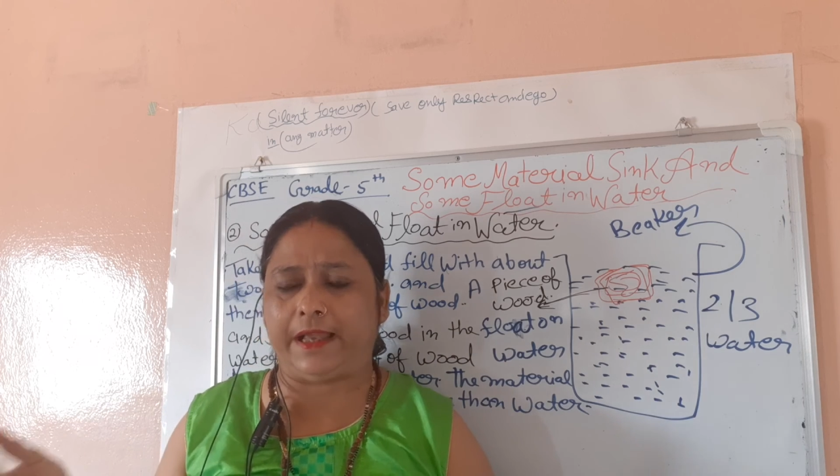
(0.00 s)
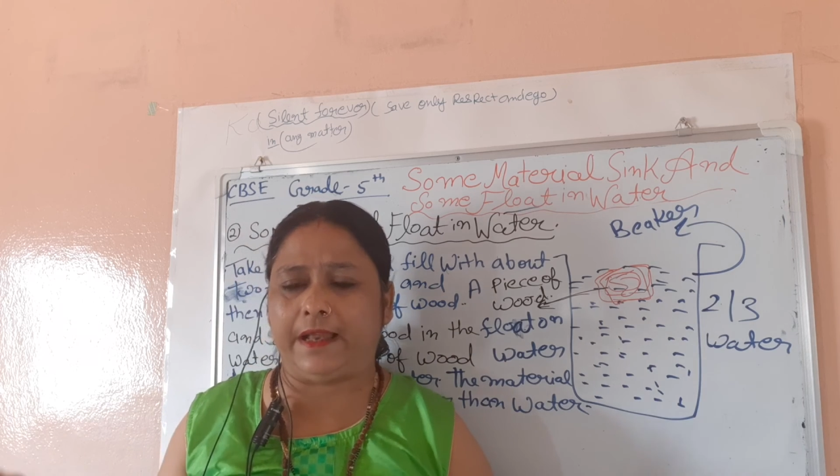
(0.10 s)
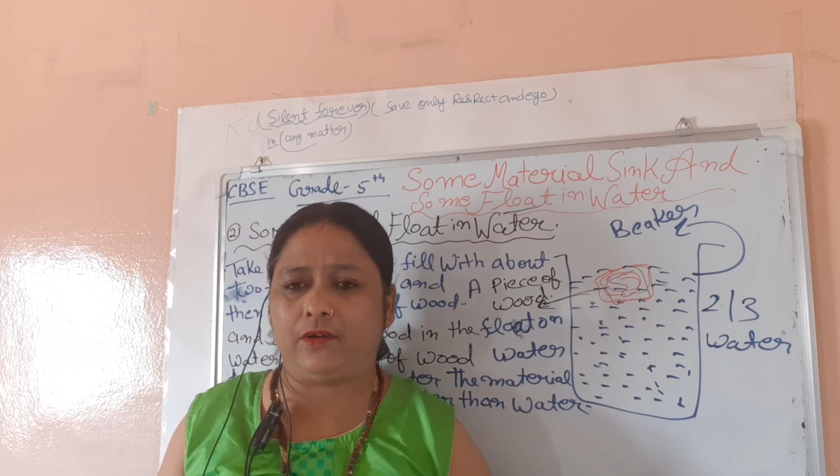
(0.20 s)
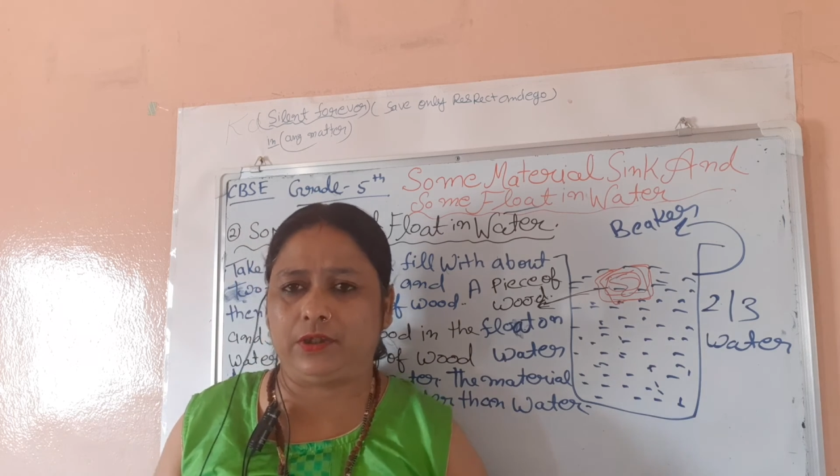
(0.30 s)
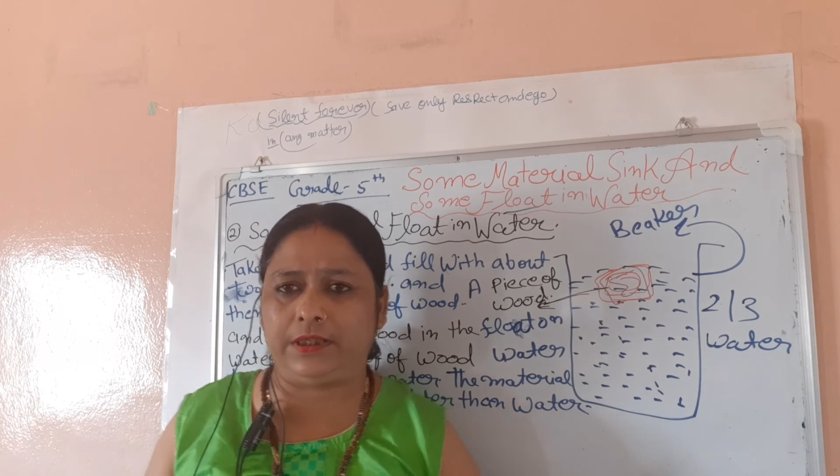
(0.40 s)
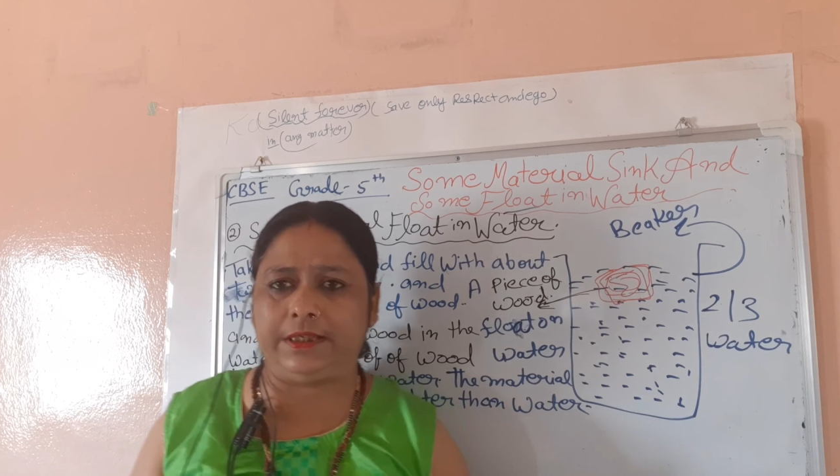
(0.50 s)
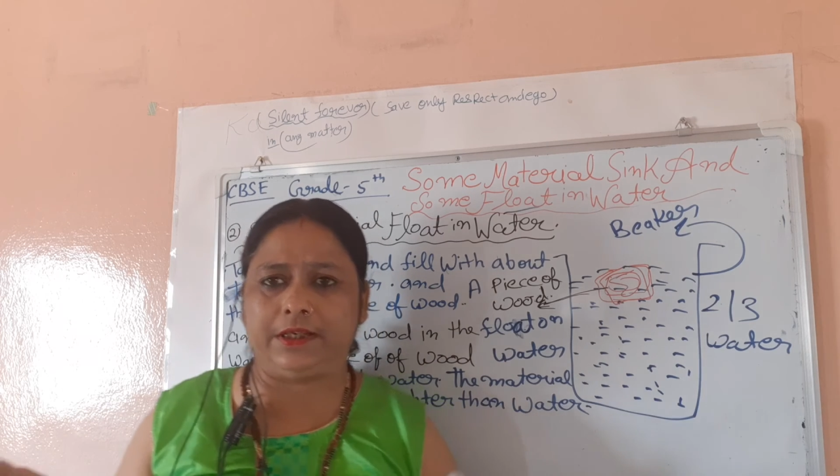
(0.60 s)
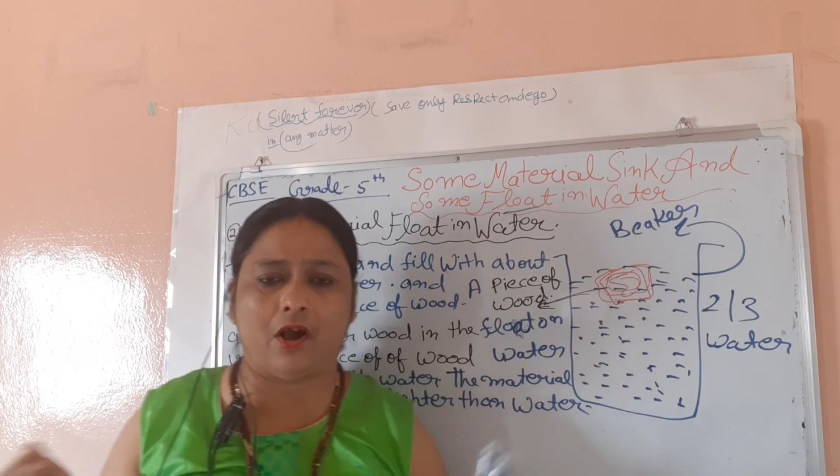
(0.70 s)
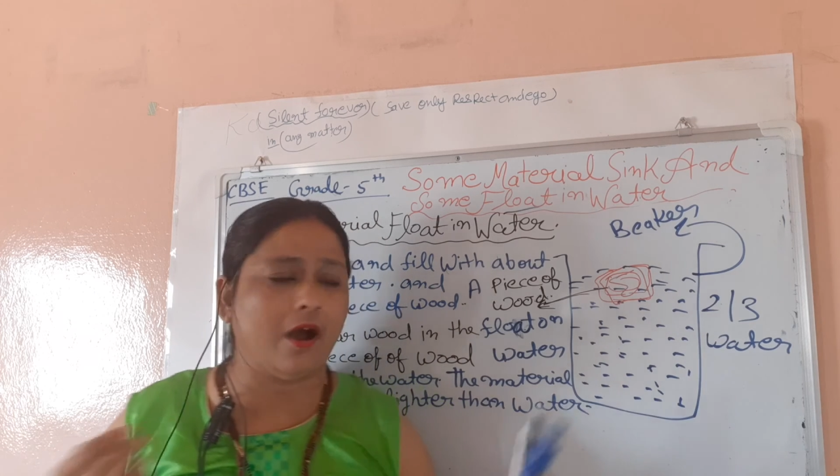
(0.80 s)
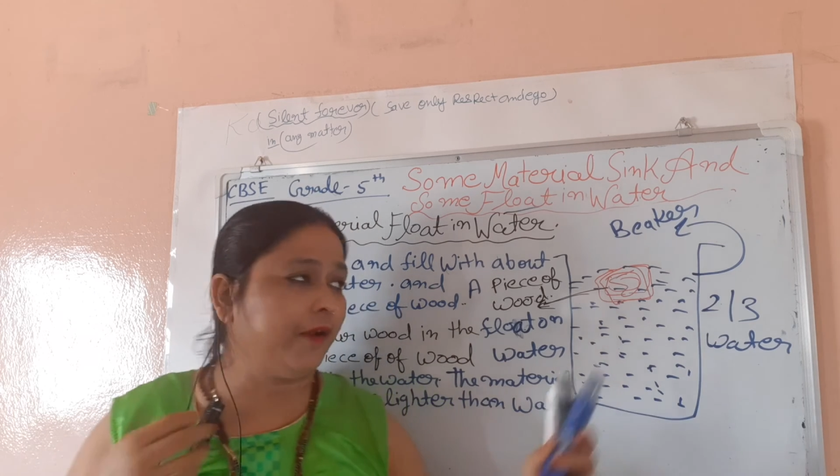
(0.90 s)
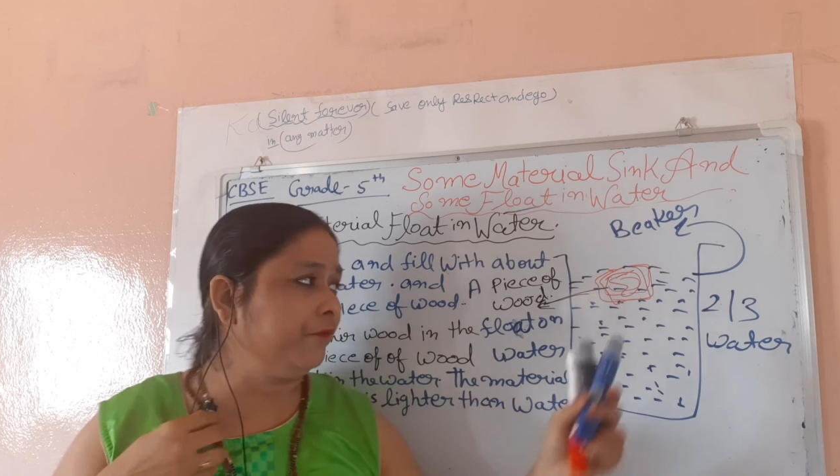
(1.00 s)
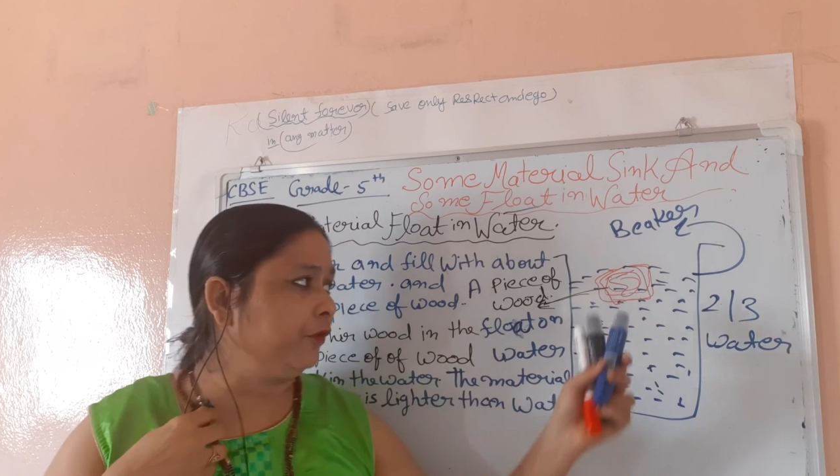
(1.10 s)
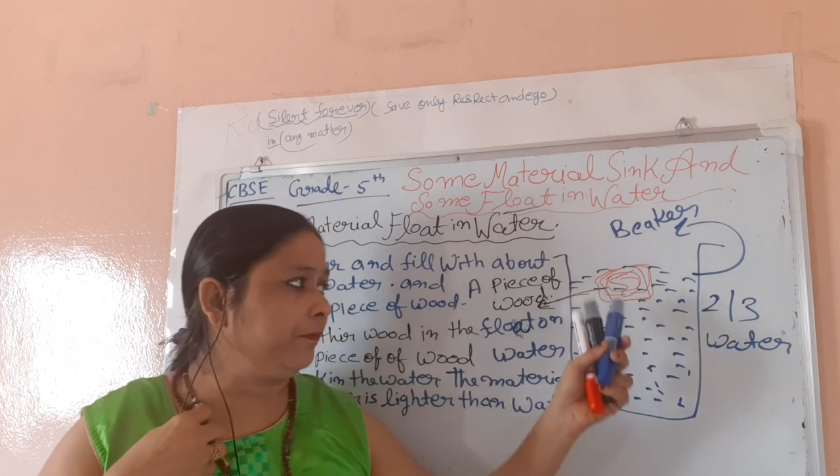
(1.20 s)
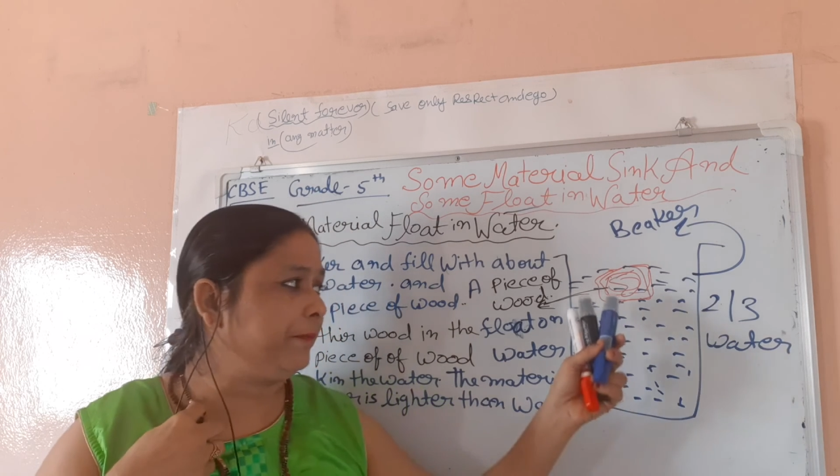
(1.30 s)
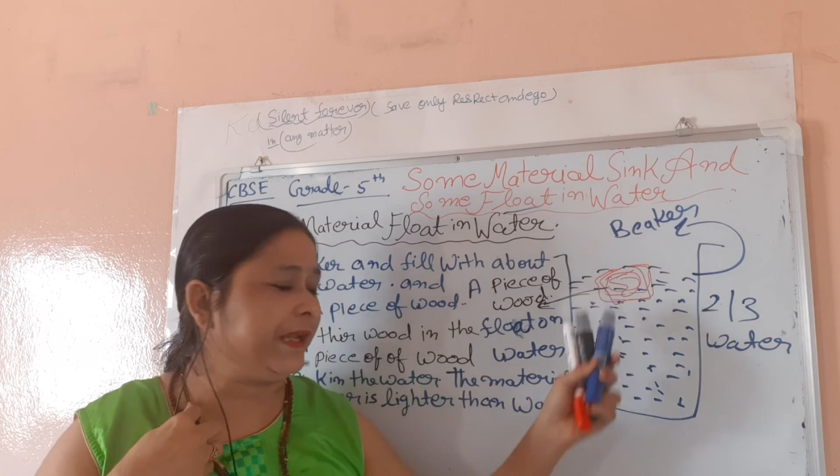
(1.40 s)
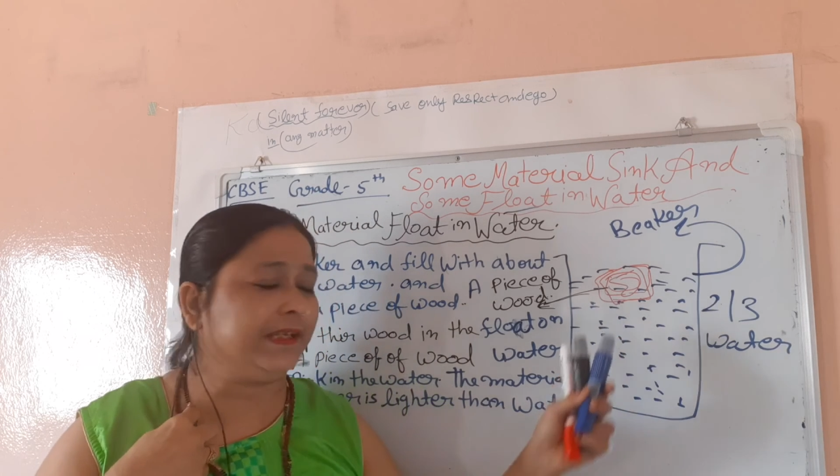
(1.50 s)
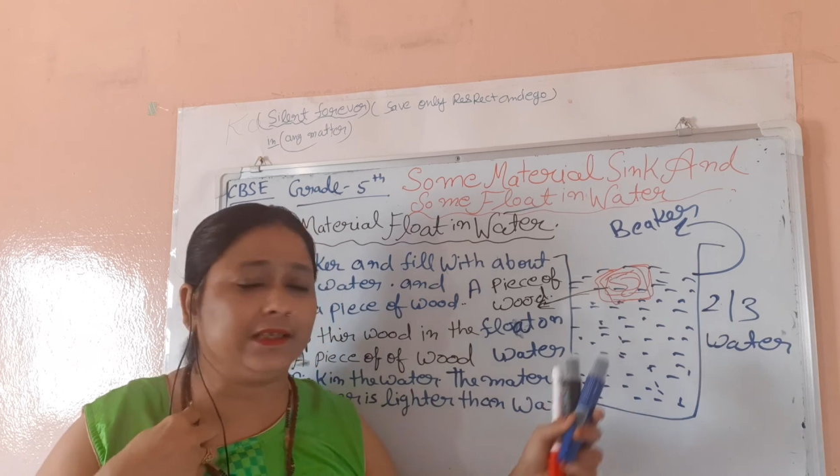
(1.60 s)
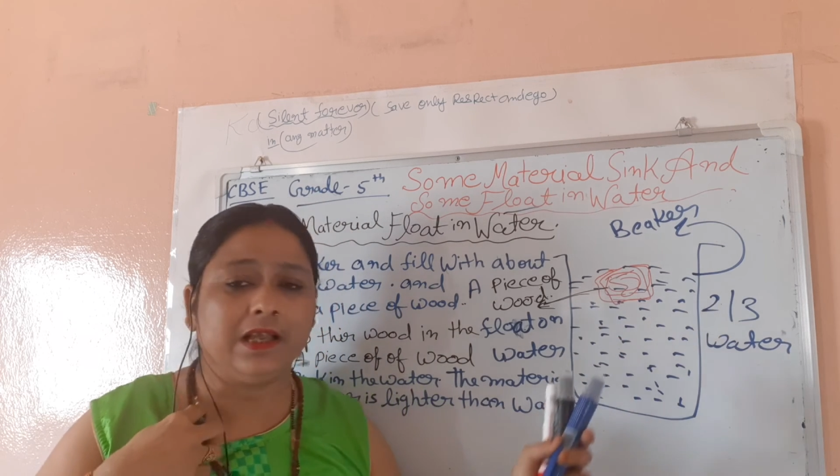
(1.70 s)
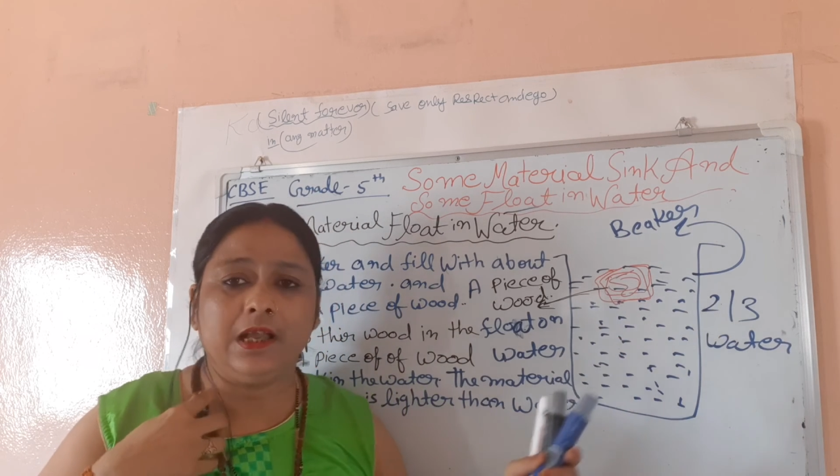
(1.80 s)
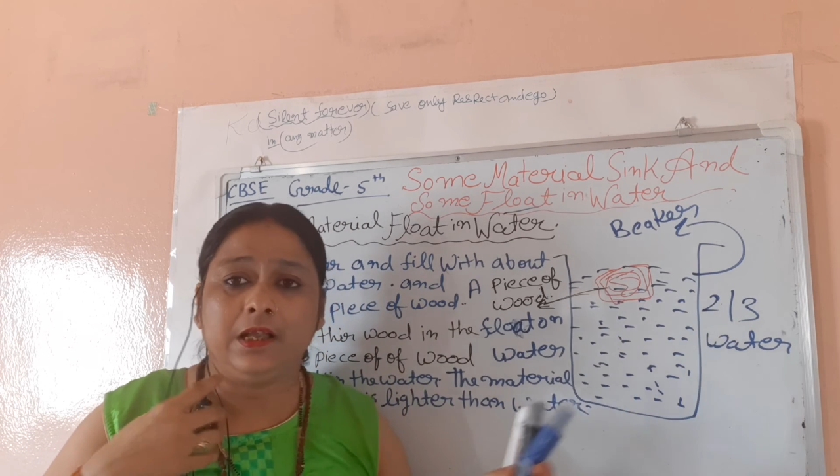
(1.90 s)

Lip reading: kerosene or wood piece,